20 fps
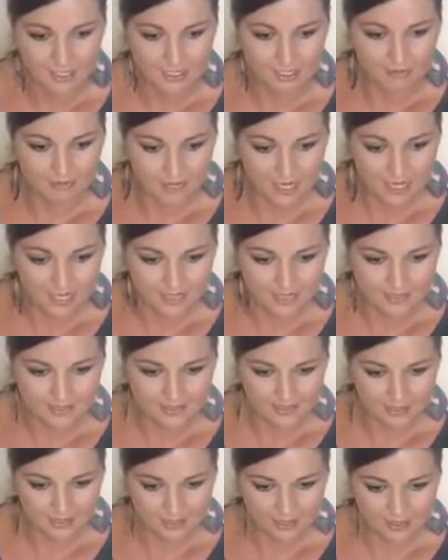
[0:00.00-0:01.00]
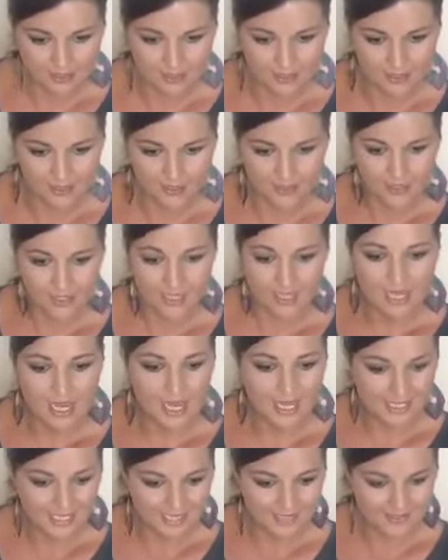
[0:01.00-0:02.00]
Right,
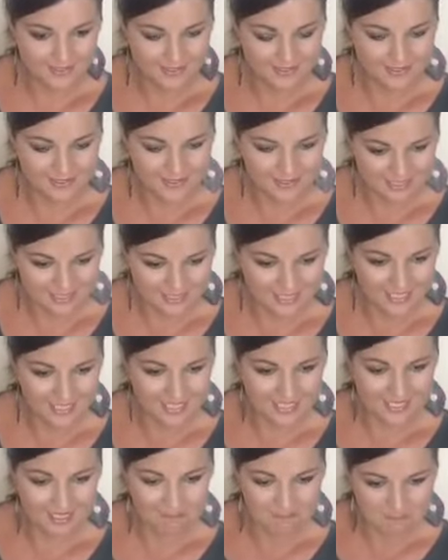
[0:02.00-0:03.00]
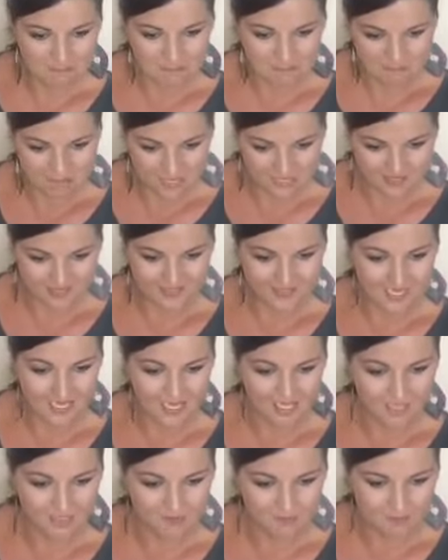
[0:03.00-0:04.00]
I can see
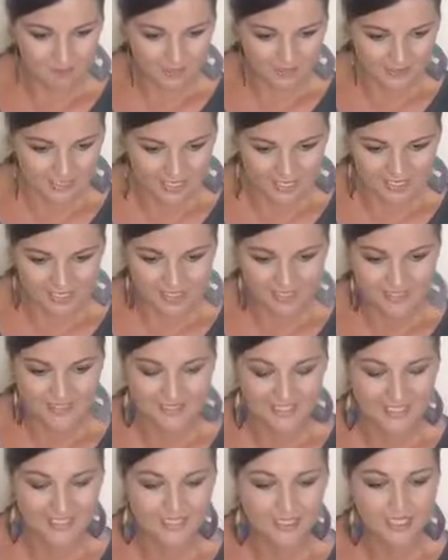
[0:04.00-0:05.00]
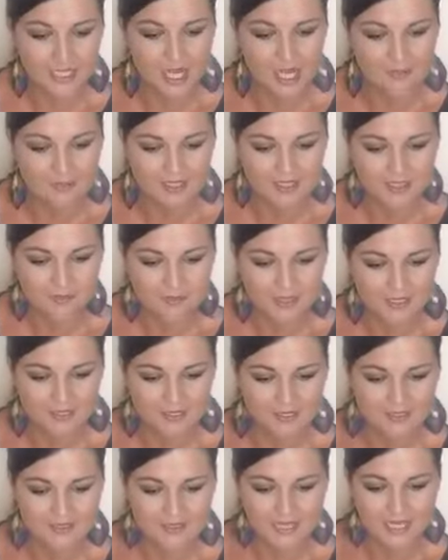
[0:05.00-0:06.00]
myself, but I can't see the comments
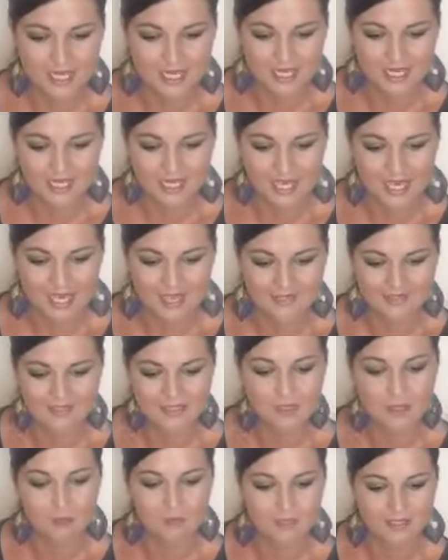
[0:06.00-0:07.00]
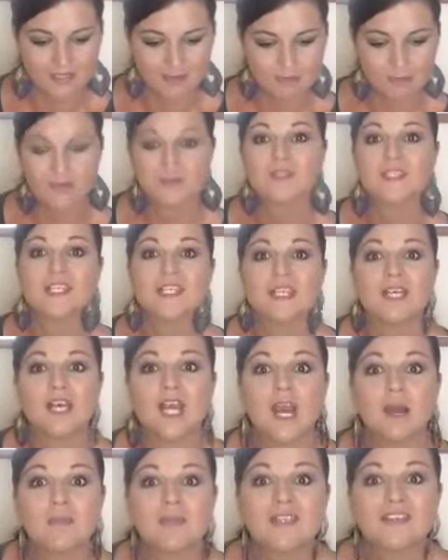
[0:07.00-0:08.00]
because I guess nobody posted a
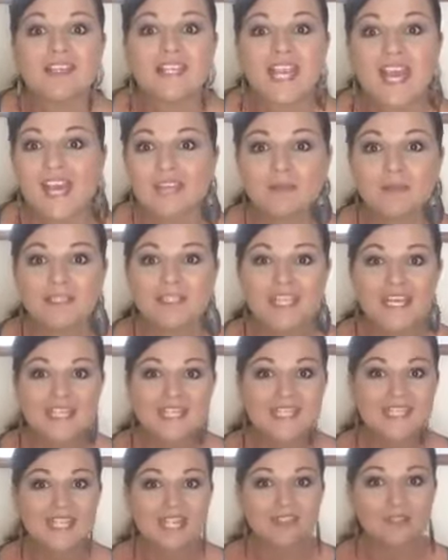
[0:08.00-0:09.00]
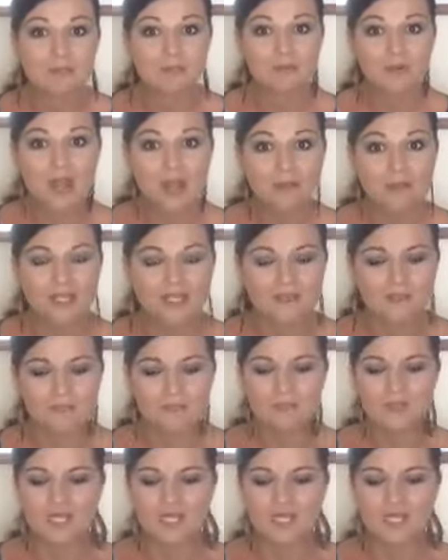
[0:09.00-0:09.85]
comment yet, but that's not a problem.